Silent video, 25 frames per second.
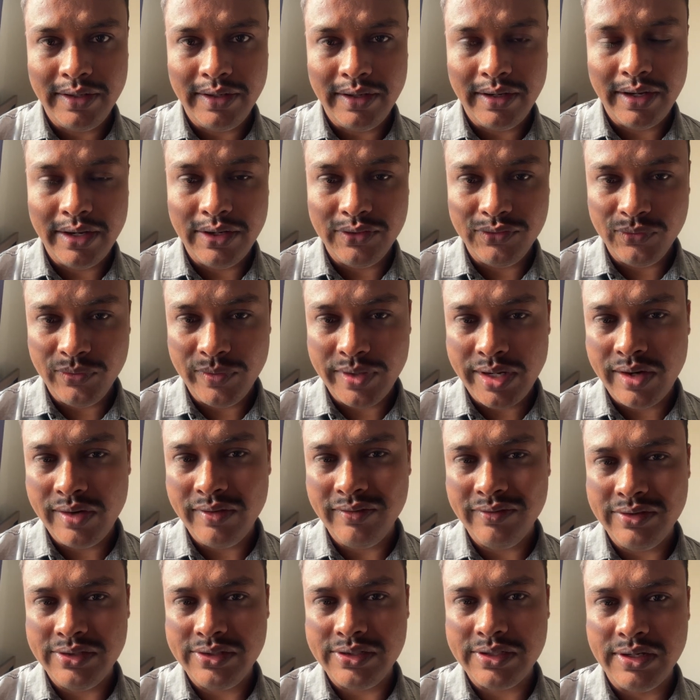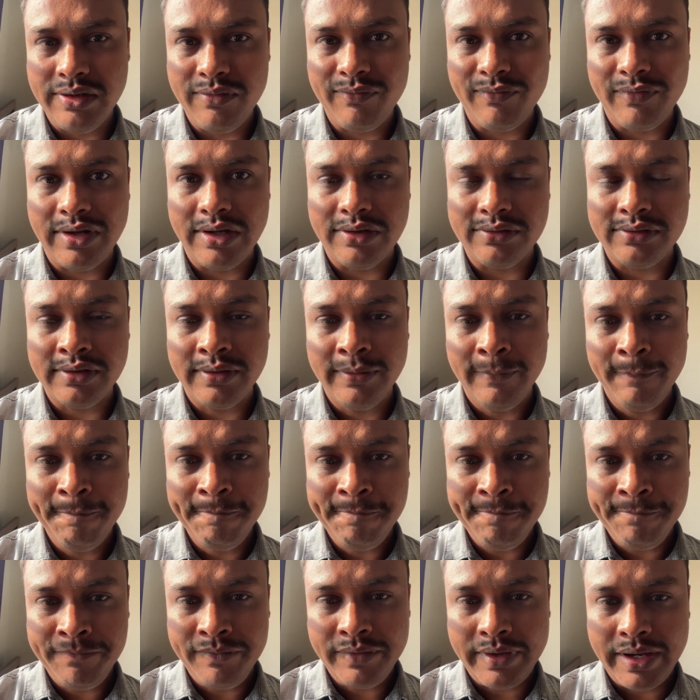as we have initially passed.
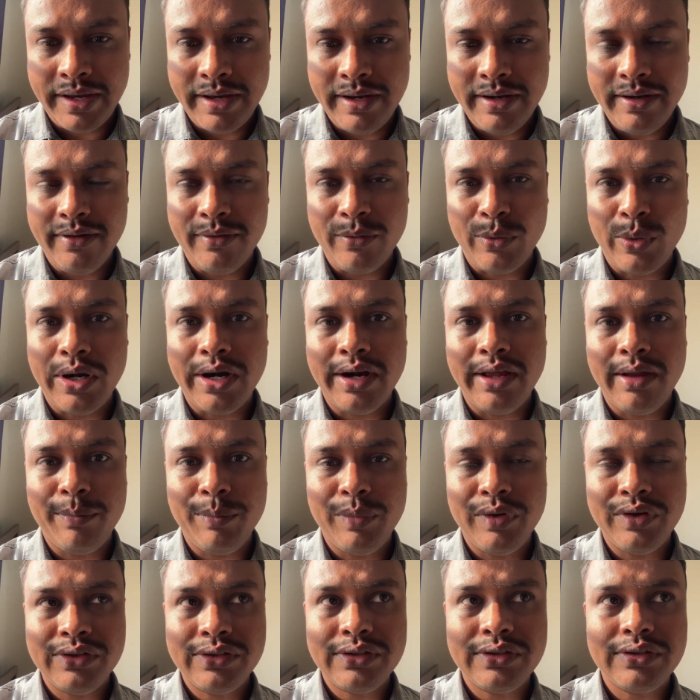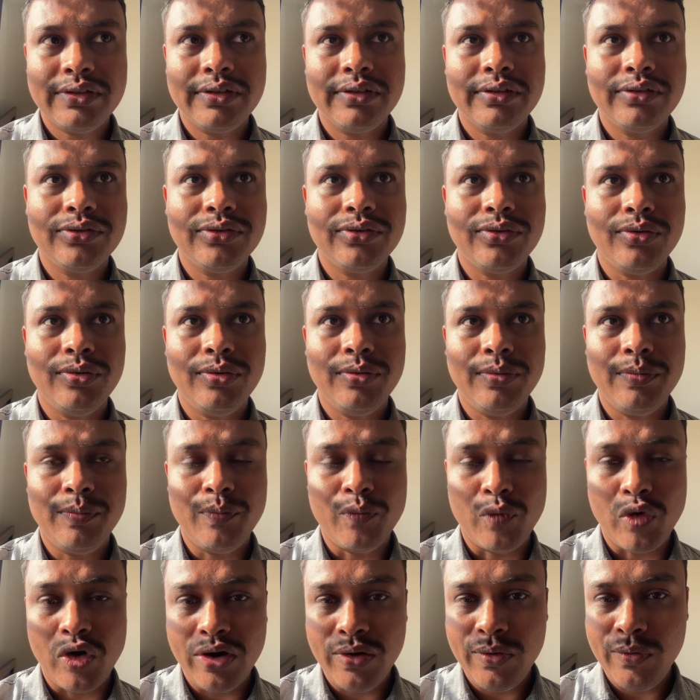And what happens, so
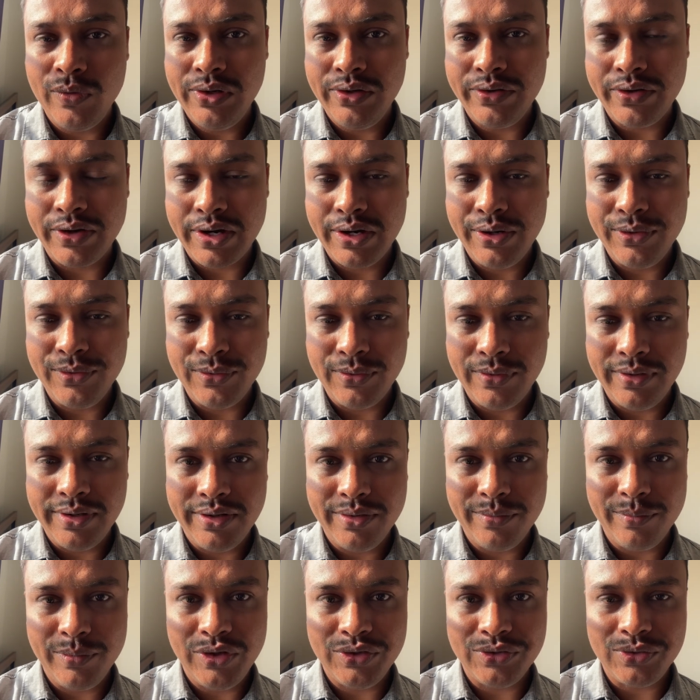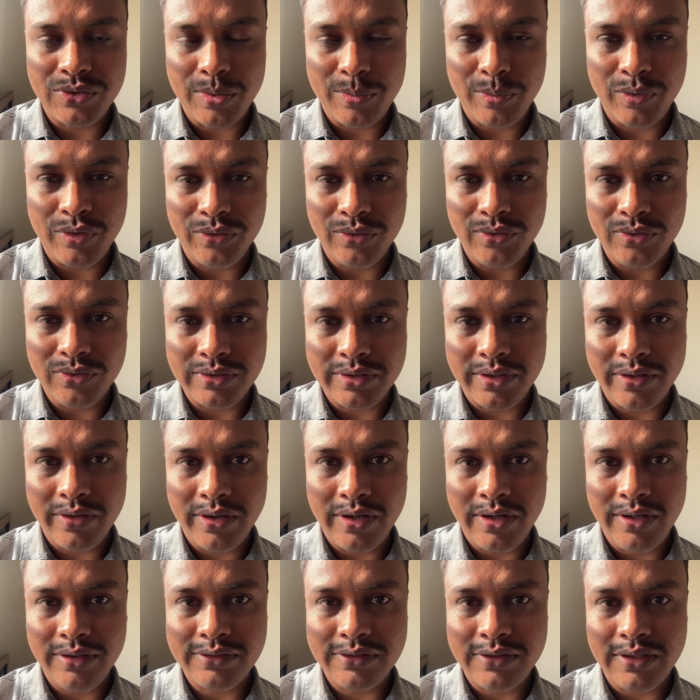model will try to learn based upon those
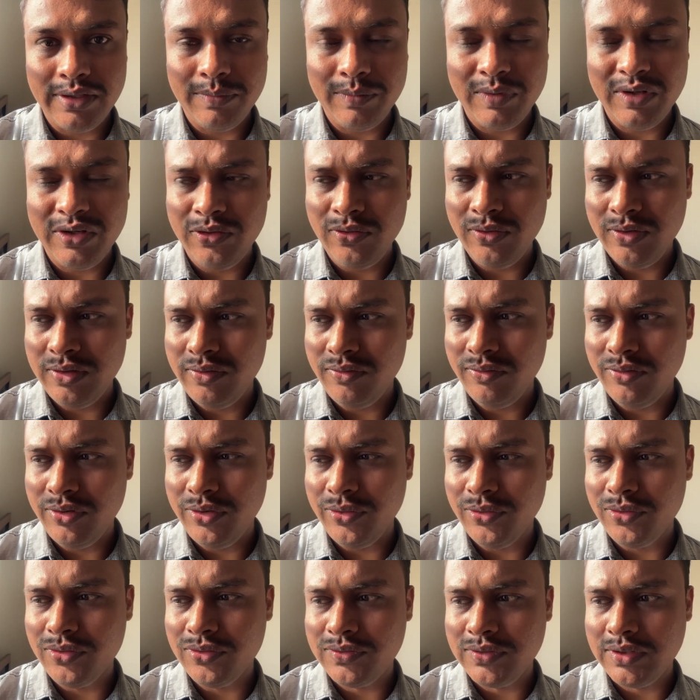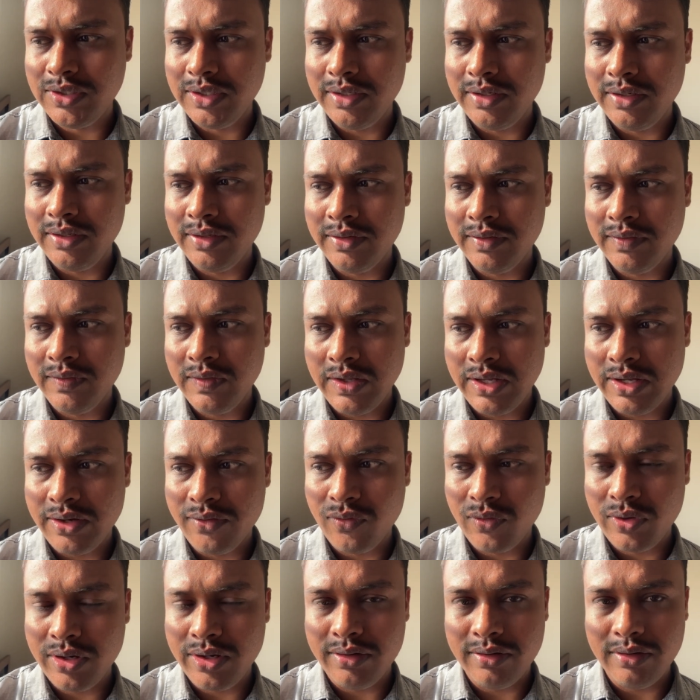context. If it will going to see that
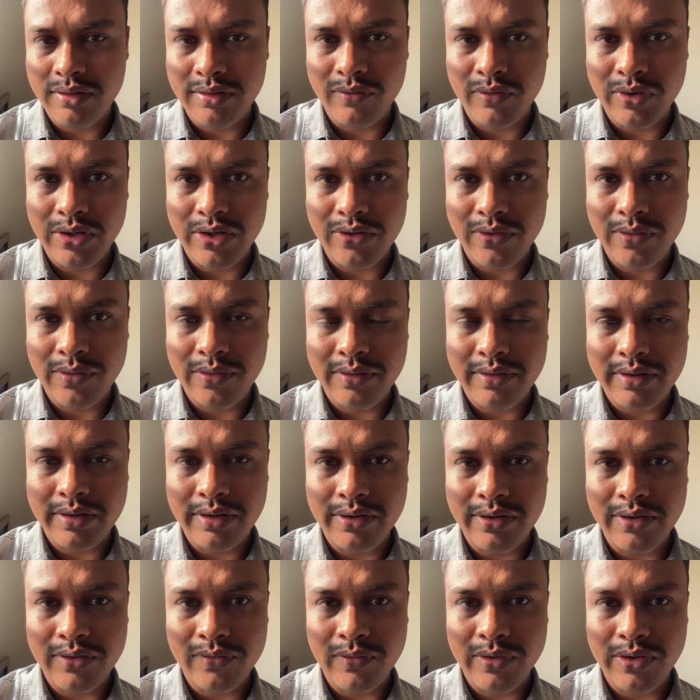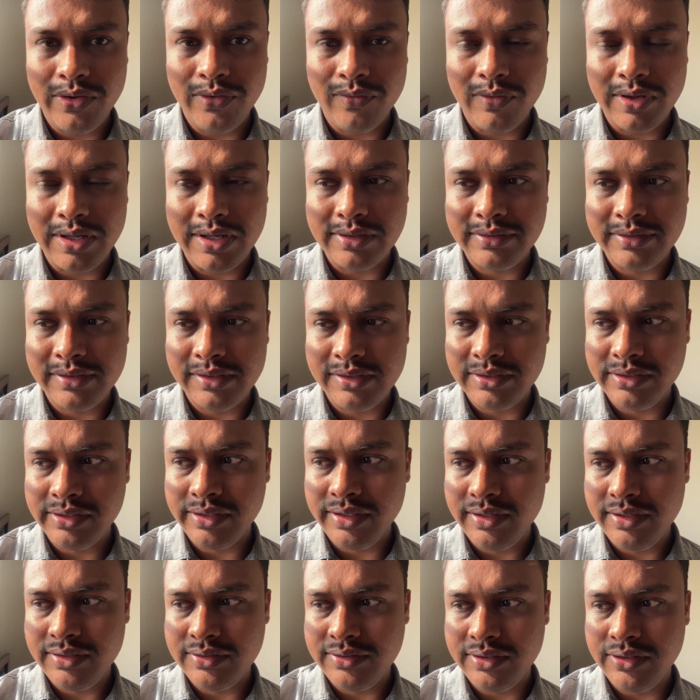whatever current word we are searching,
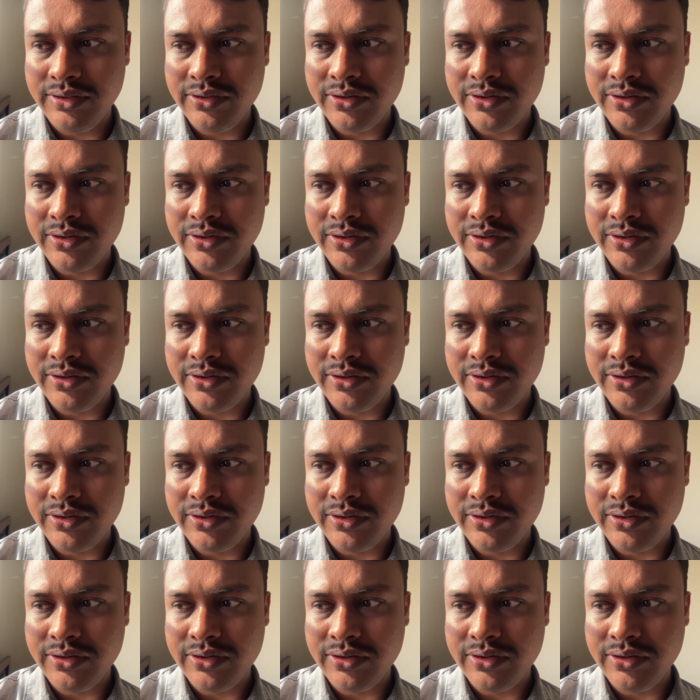is it